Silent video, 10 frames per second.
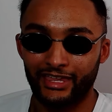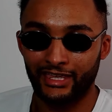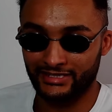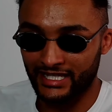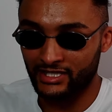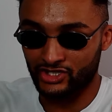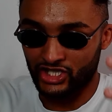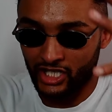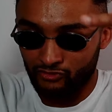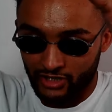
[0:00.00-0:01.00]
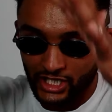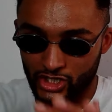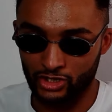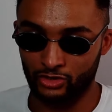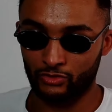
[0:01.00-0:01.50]
it sends
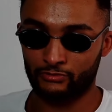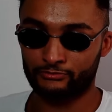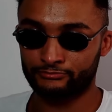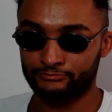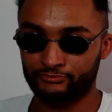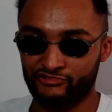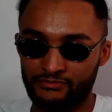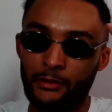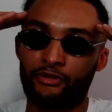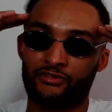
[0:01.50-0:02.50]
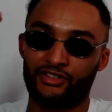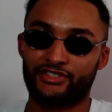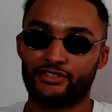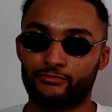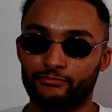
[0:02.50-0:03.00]
generational
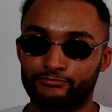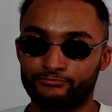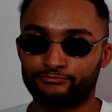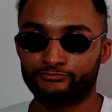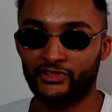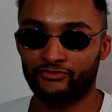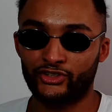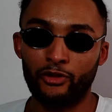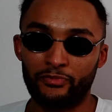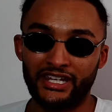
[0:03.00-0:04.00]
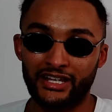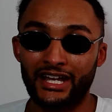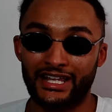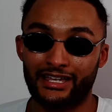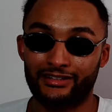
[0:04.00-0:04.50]
remembrance of don't be
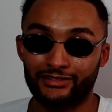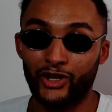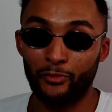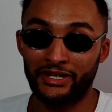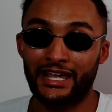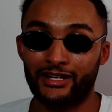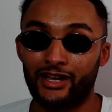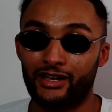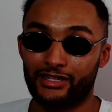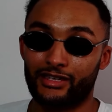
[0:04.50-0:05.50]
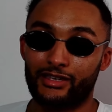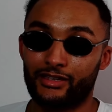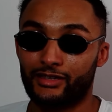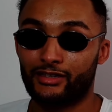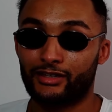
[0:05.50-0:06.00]
like that. Don't be that guy.
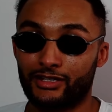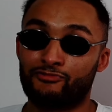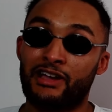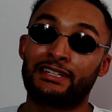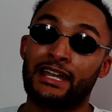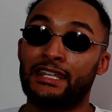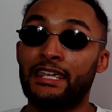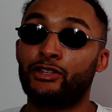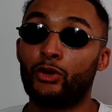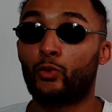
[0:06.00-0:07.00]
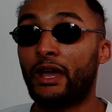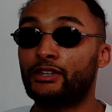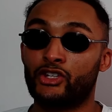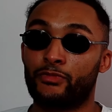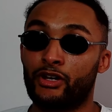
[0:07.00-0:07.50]
Because granddaddy, he talked way
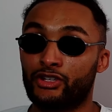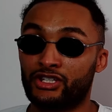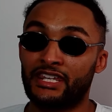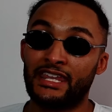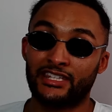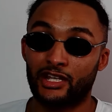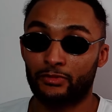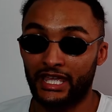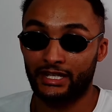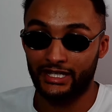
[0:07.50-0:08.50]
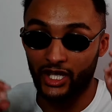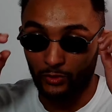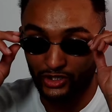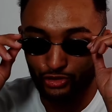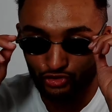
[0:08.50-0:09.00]
too much and he ended up getting lit up
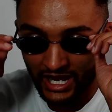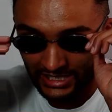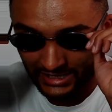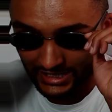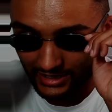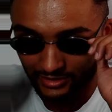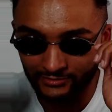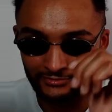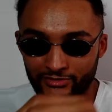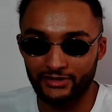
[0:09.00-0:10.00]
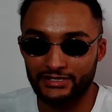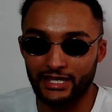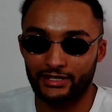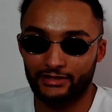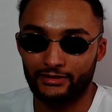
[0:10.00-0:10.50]
with a Ukrainian heater. Do you
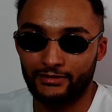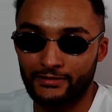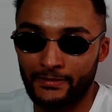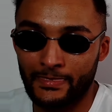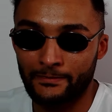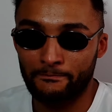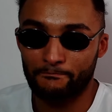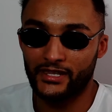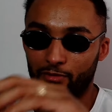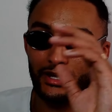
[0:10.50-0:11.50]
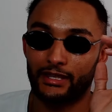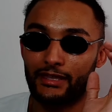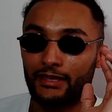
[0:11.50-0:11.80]
understand? Anyway,